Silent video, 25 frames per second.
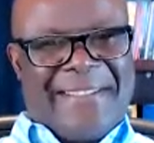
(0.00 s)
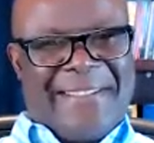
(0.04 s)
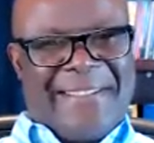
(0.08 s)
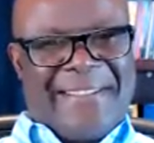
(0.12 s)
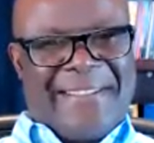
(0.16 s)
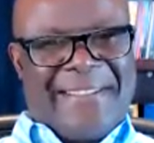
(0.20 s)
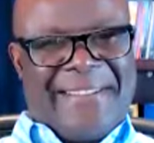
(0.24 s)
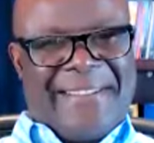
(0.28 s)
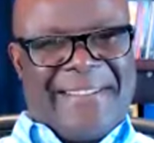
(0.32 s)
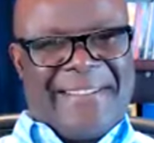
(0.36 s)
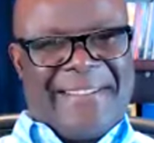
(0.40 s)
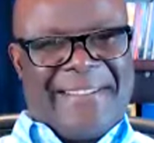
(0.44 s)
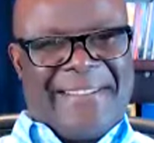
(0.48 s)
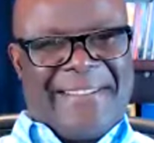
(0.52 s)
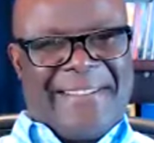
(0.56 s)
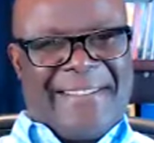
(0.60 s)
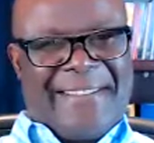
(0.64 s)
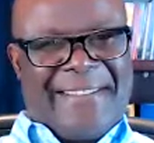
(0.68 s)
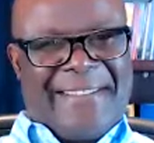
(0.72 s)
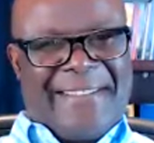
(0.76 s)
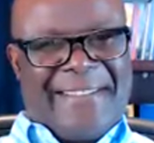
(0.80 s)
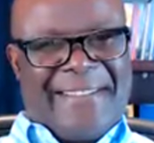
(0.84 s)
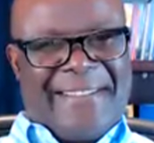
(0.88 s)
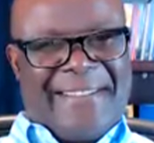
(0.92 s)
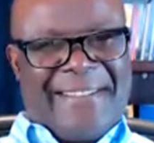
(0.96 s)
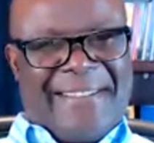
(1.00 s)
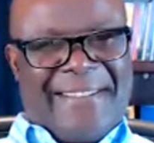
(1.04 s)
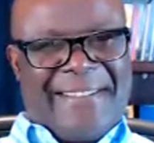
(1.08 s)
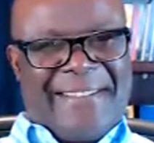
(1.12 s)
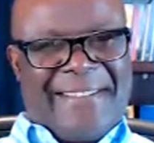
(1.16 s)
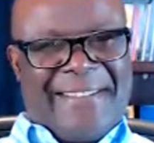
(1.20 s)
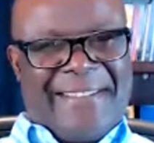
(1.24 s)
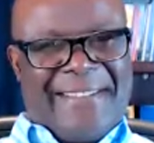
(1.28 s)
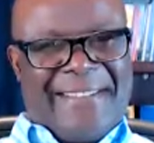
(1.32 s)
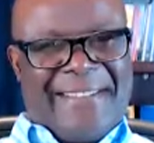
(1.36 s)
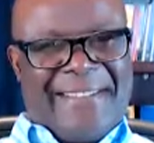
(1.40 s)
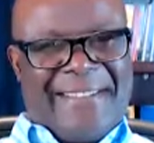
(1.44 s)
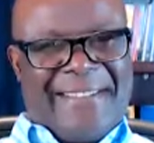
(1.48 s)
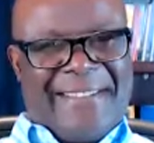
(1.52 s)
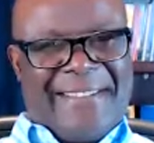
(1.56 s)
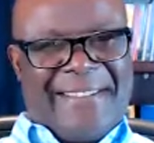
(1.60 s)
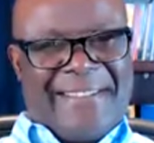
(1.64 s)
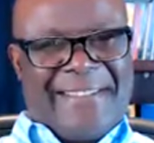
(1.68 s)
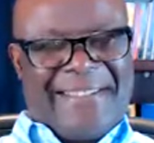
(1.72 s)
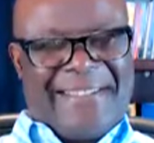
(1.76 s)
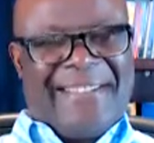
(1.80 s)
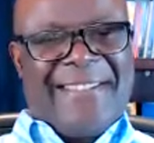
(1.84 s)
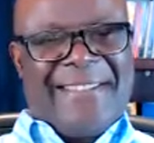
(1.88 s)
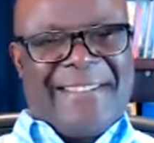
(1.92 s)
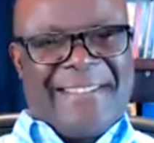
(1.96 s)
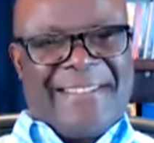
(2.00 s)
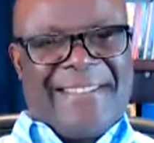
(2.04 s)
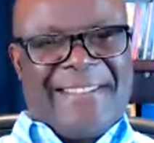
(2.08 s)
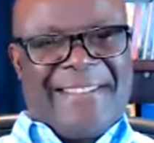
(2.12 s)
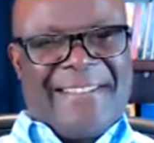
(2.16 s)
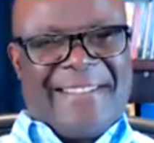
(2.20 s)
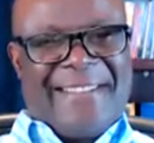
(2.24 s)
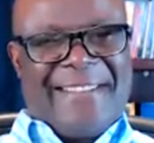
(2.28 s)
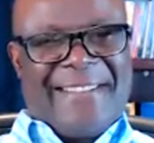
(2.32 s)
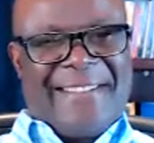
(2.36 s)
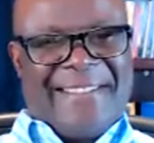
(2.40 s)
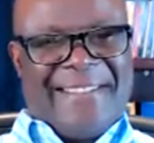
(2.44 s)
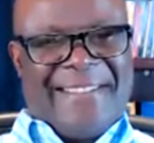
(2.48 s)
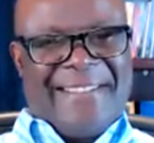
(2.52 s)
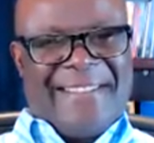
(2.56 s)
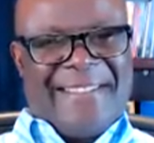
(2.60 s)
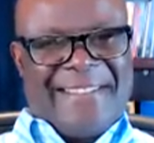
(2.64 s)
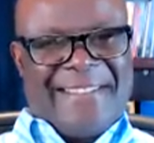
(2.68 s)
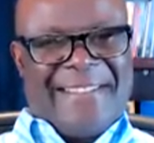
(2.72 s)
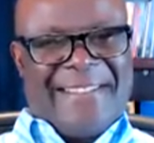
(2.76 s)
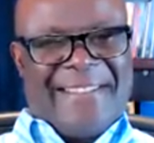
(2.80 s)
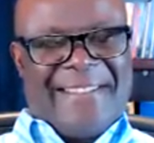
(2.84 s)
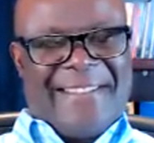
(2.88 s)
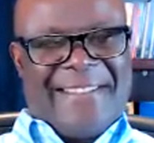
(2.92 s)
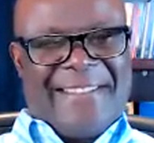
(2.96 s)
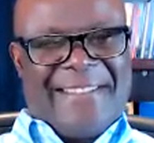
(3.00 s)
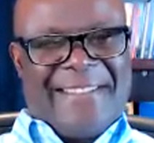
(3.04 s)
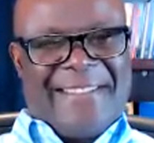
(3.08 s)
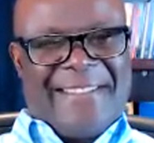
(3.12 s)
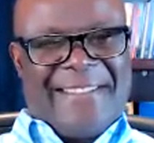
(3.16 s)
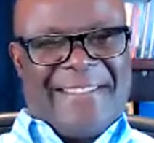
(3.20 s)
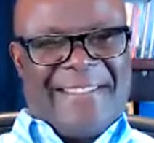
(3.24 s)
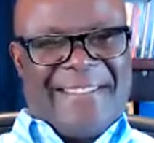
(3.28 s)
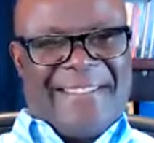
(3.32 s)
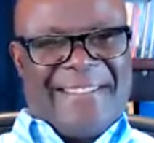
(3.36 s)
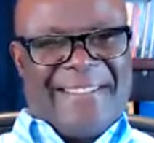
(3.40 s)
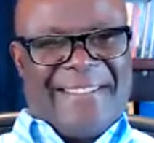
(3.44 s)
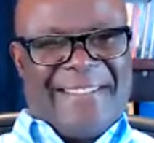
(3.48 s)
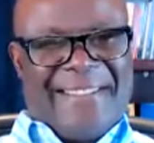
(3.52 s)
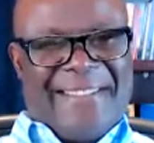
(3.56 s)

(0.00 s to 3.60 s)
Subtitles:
(not speaking)